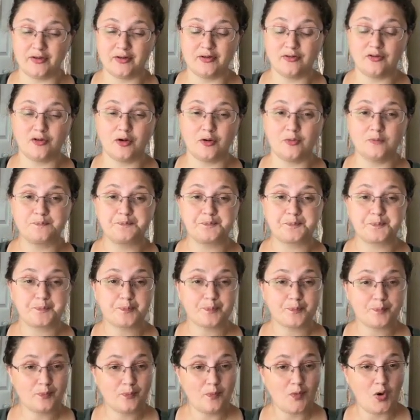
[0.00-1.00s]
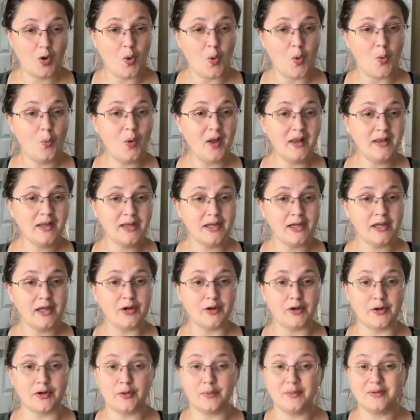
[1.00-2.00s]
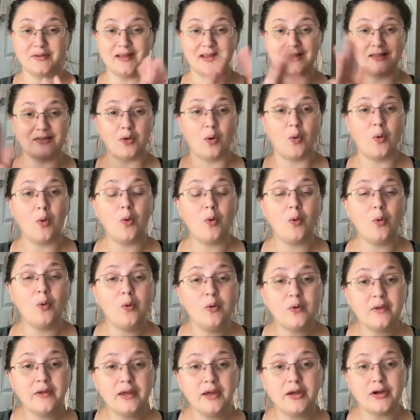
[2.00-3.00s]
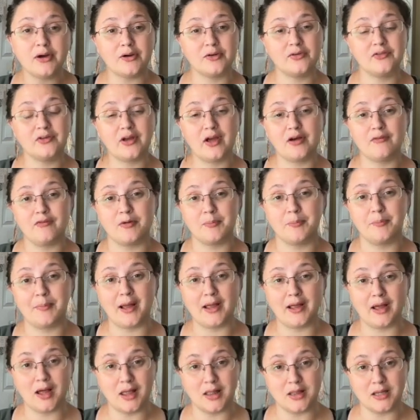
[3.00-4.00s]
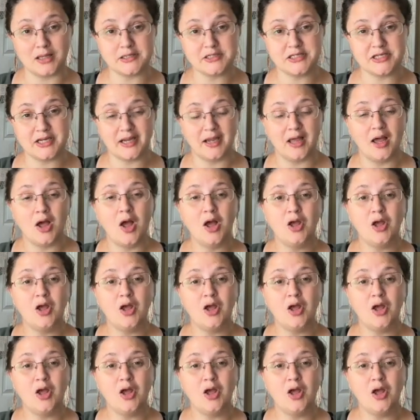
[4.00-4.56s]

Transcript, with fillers: And so one year, you would take the whole year to cover biology,